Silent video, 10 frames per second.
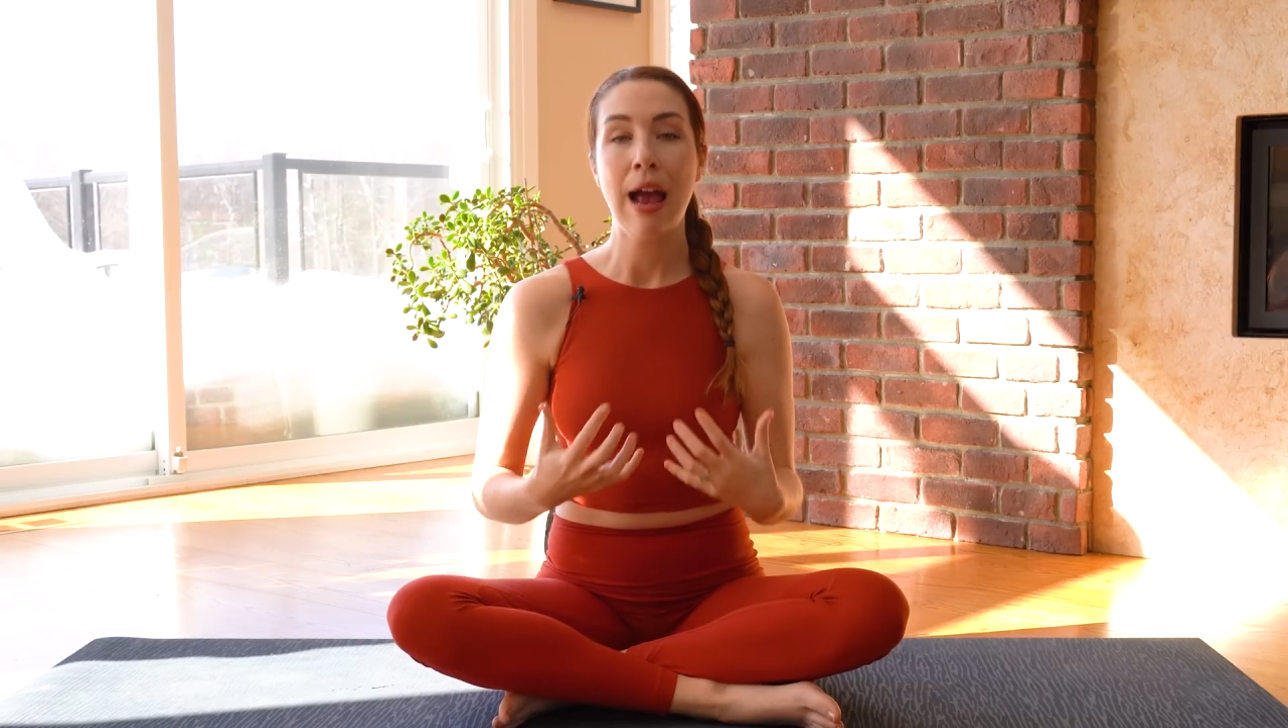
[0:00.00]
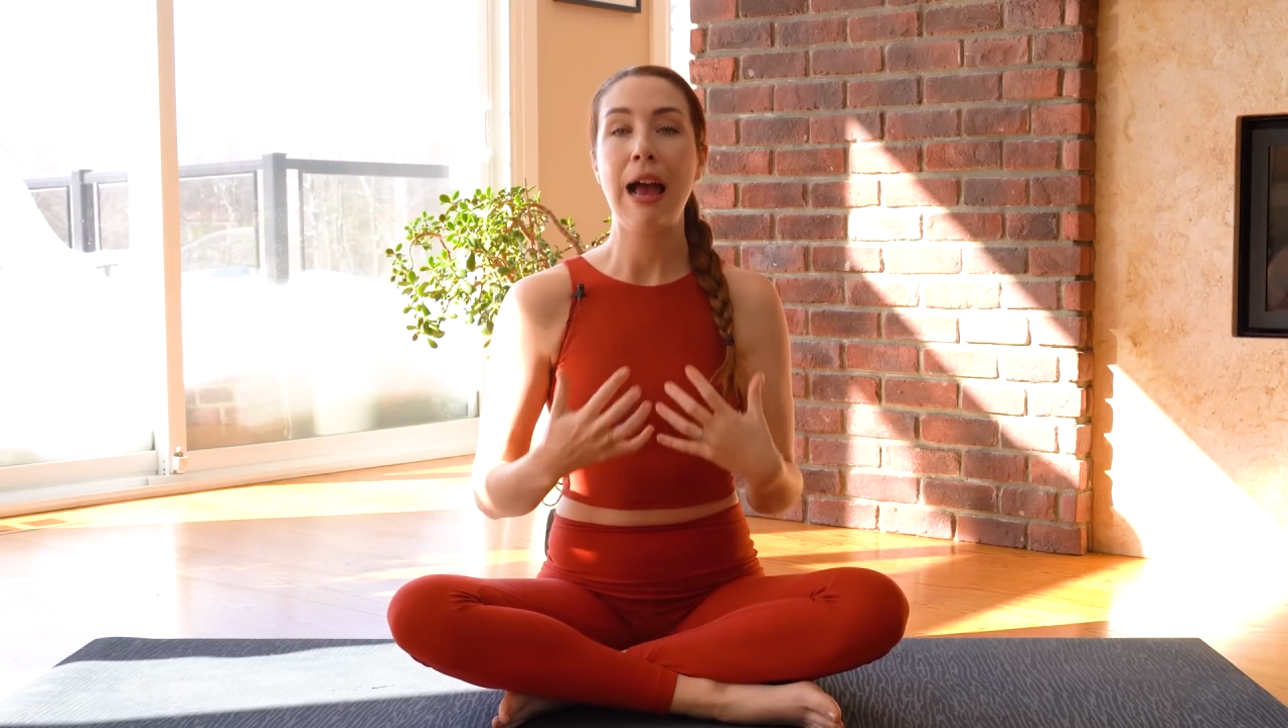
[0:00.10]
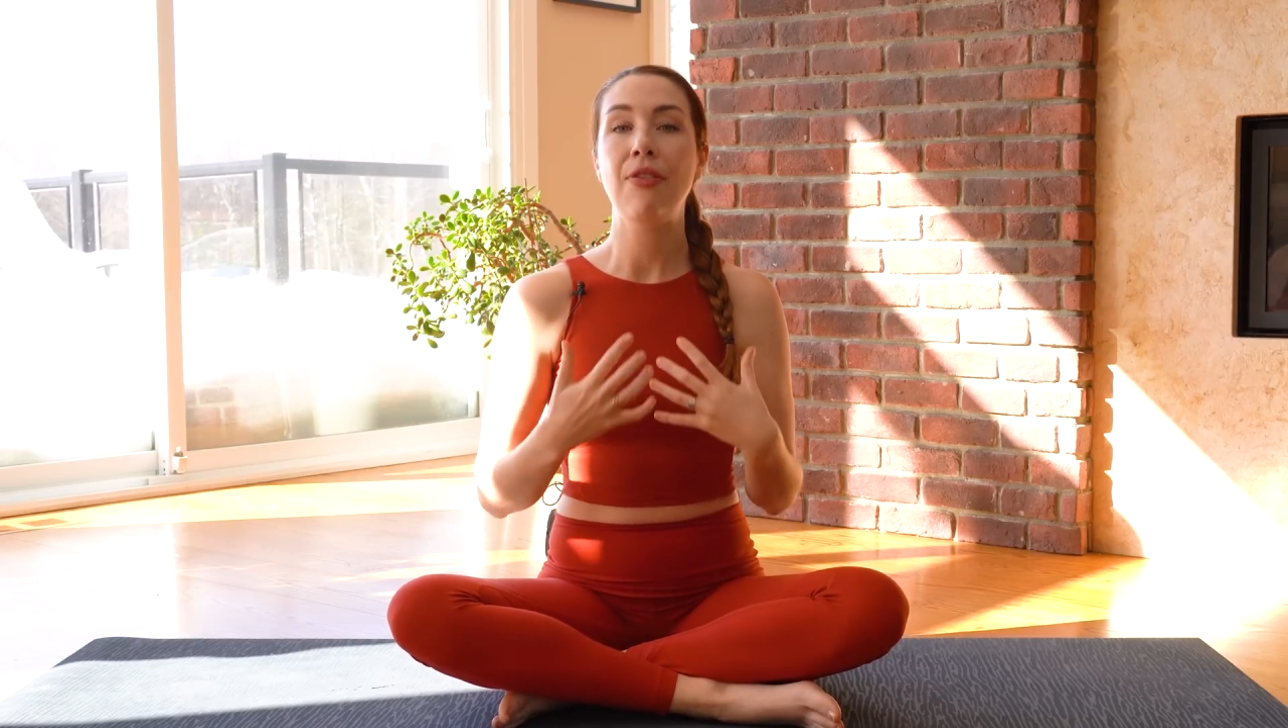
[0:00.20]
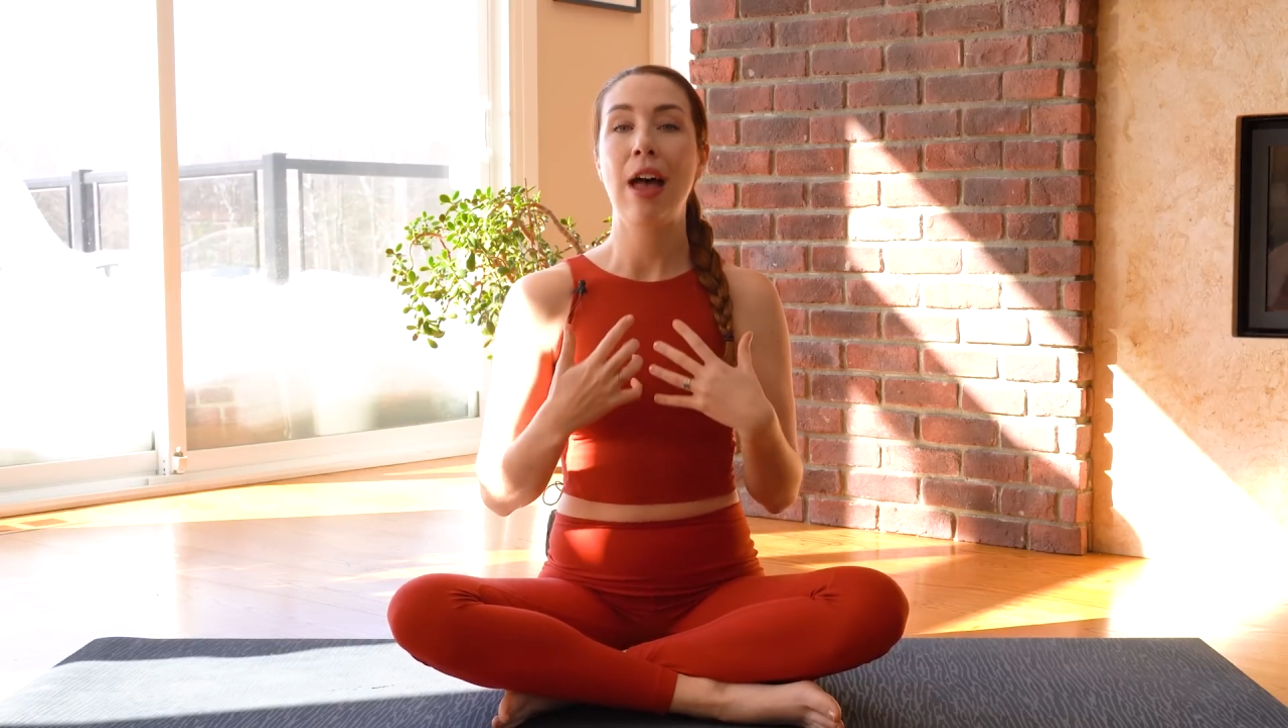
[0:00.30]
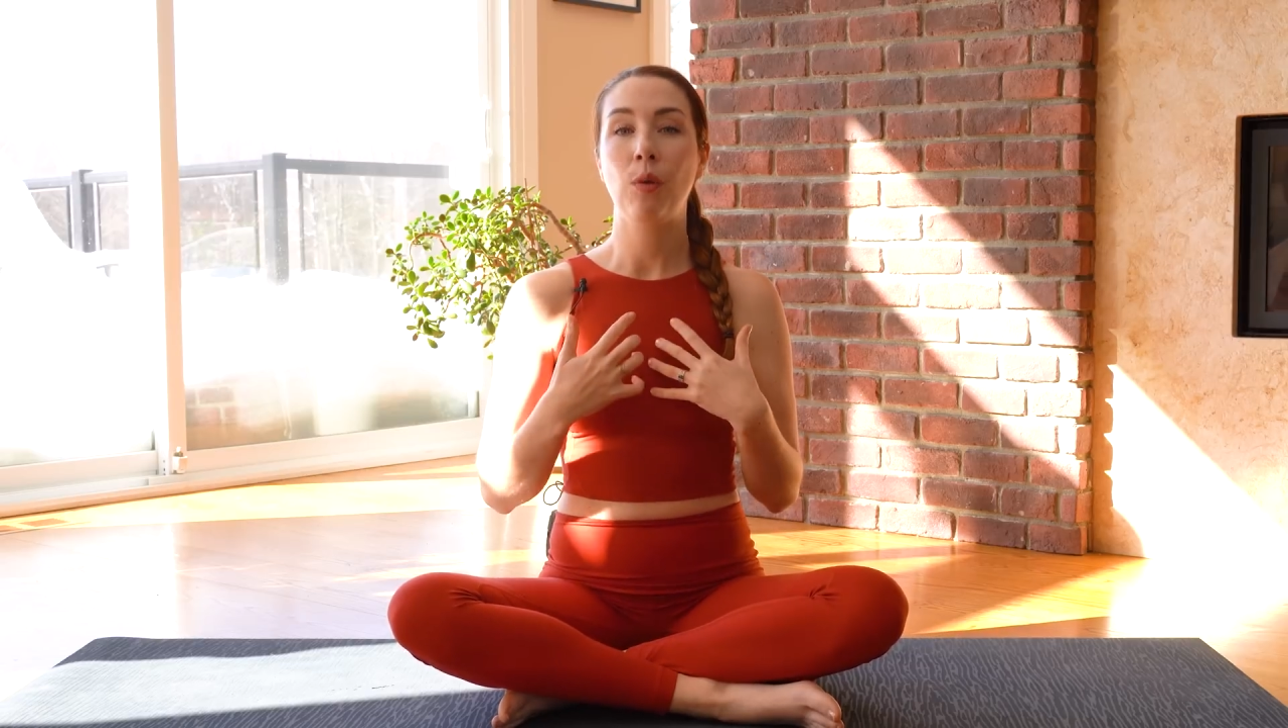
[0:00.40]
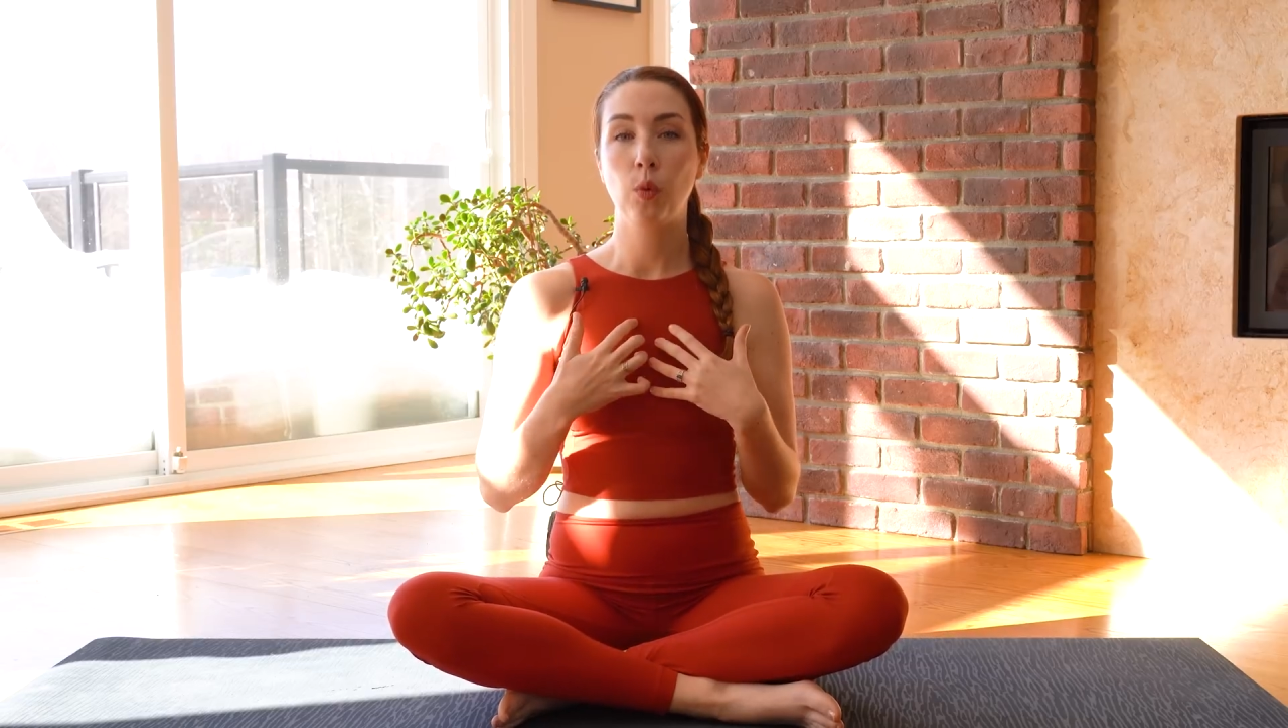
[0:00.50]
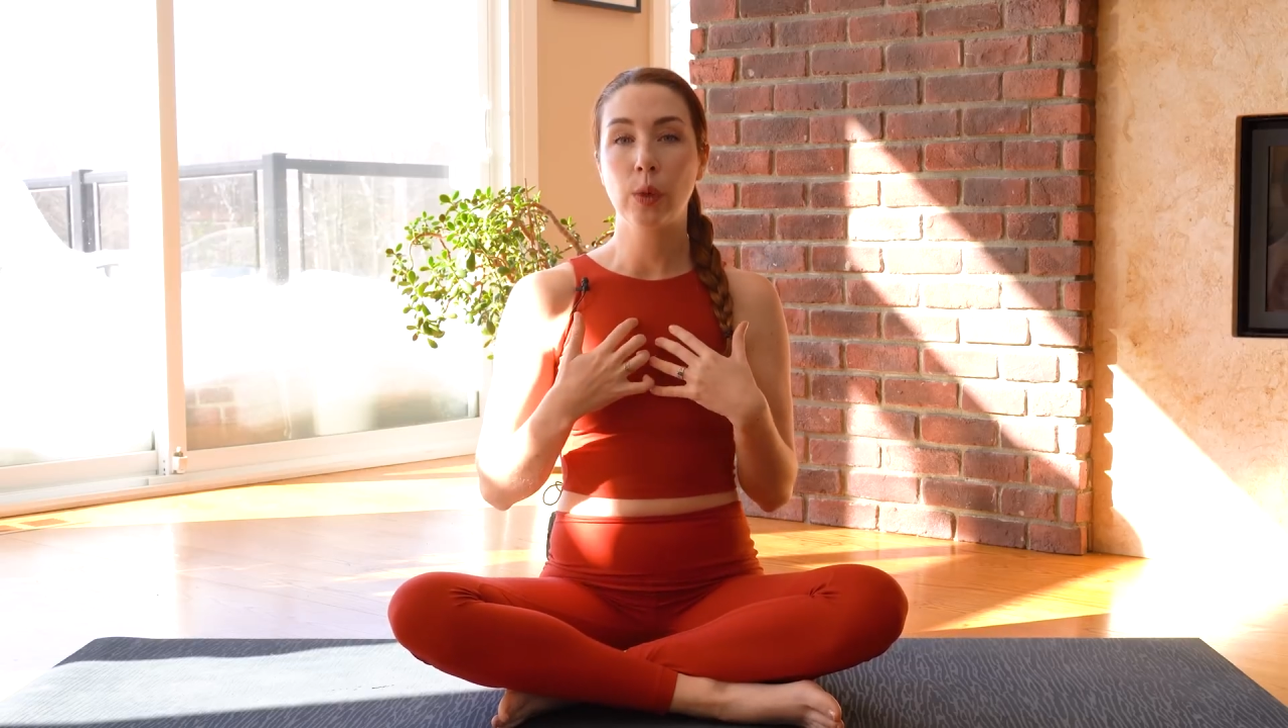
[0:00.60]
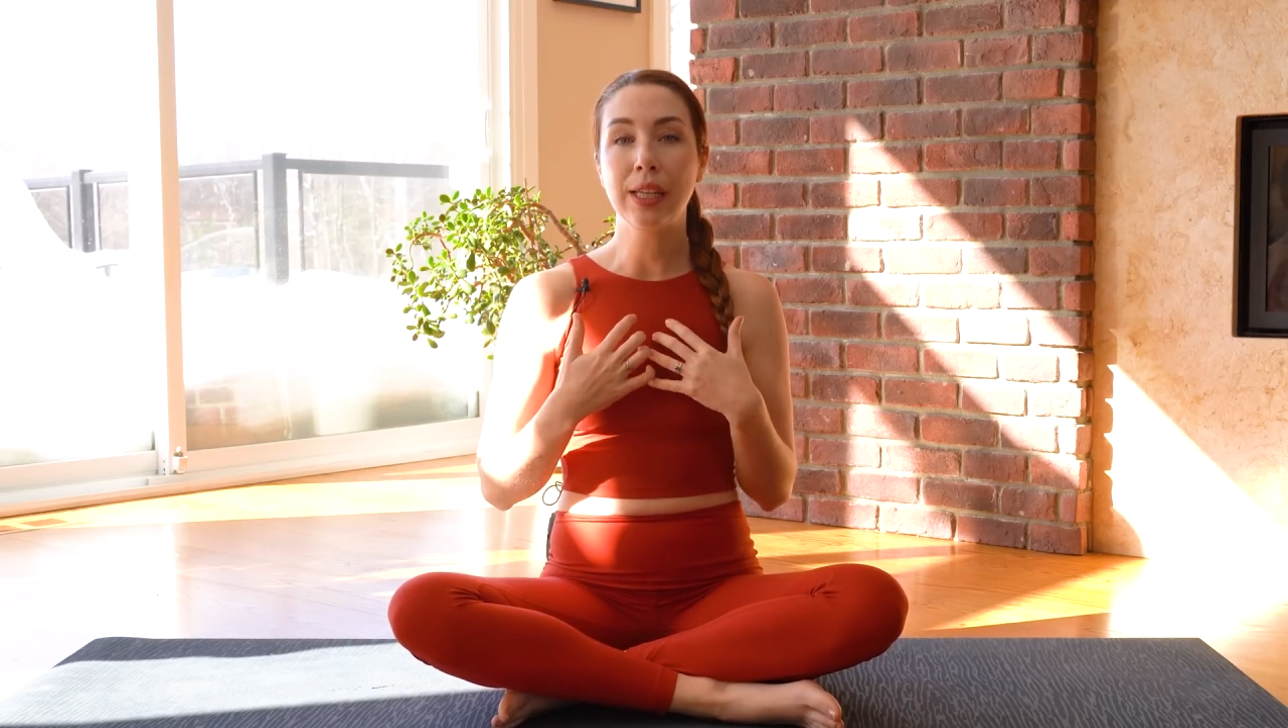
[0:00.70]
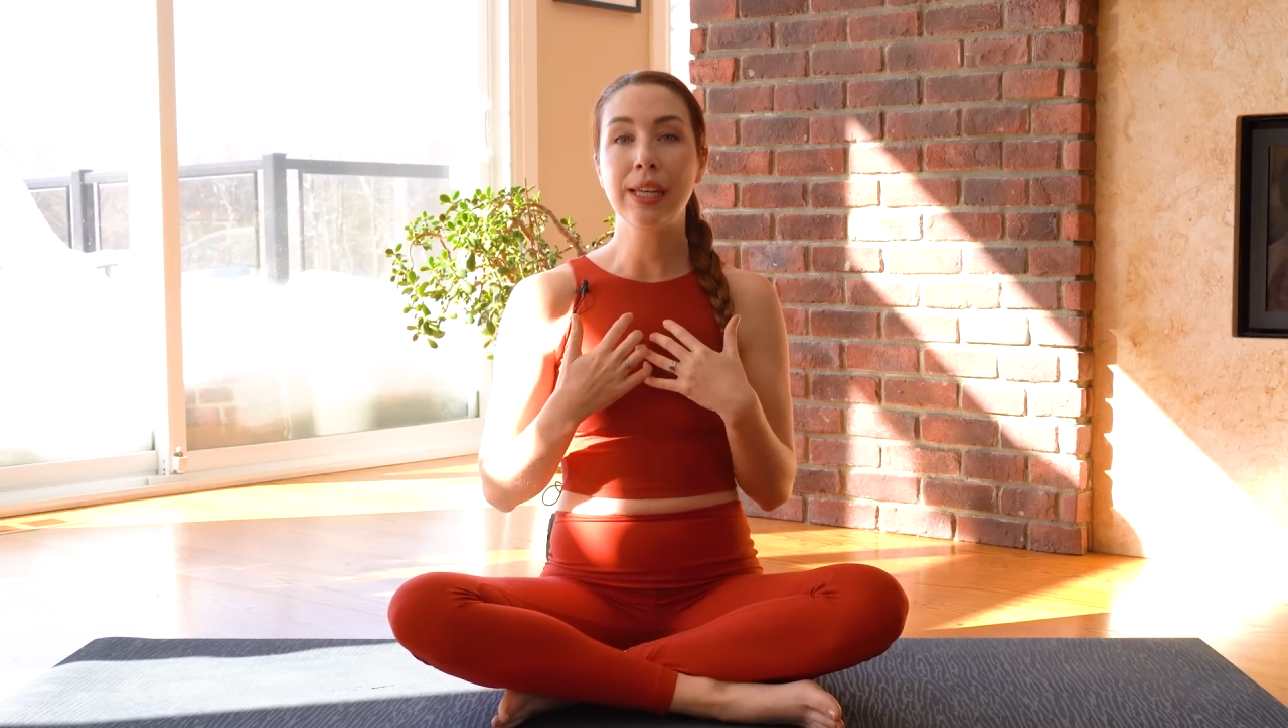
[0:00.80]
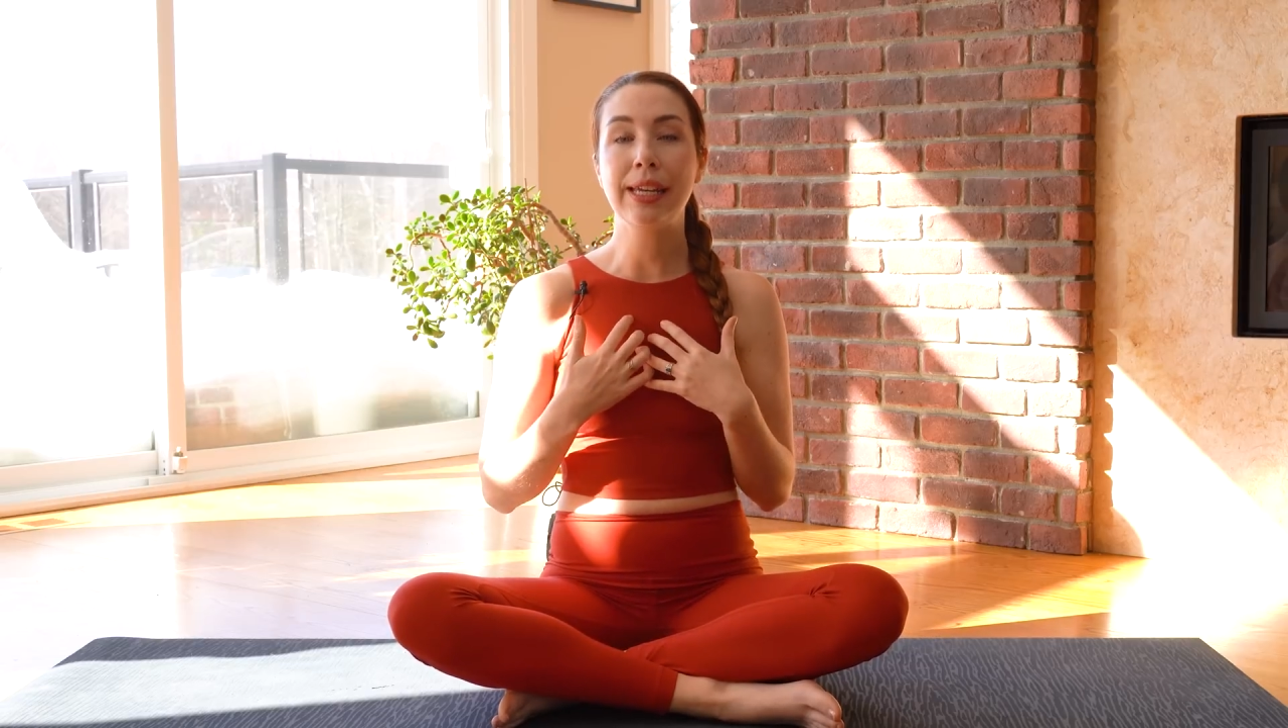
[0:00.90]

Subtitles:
and that really